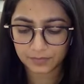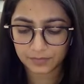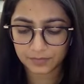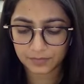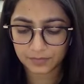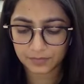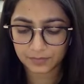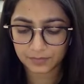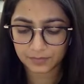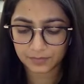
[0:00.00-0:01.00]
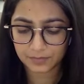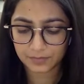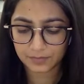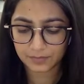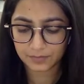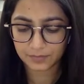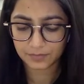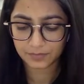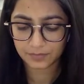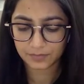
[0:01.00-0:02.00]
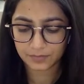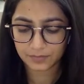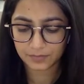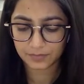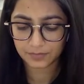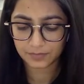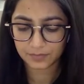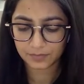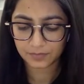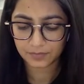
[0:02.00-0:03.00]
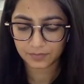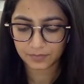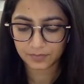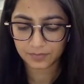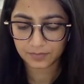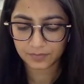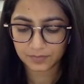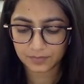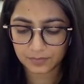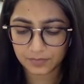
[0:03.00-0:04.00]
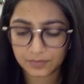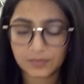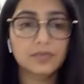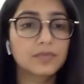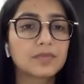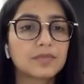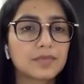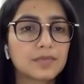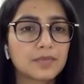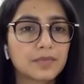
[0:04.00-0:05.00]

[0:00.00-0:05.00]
No words are spoken by the person on screen.